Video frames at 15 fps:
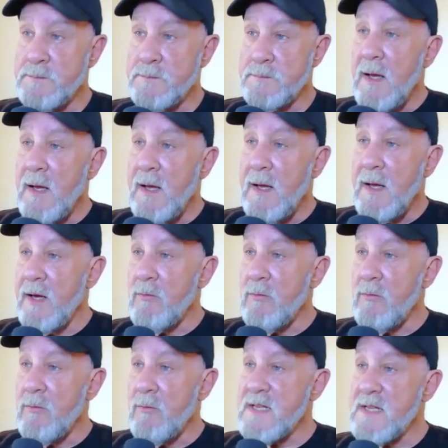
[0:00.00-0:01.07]
And now we're
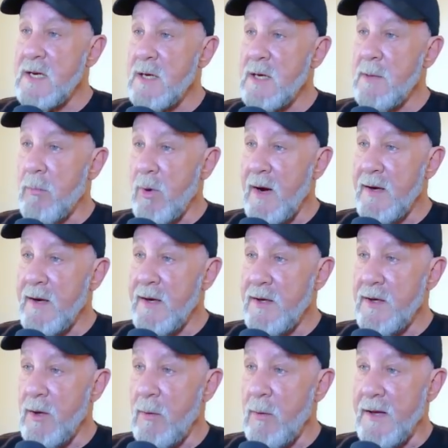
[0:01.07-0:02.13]
getting ready to set up the
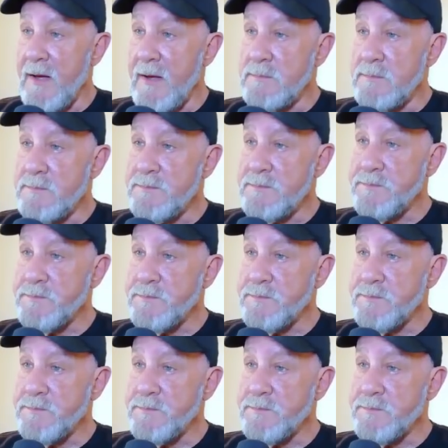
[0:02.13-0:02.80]
branded domain.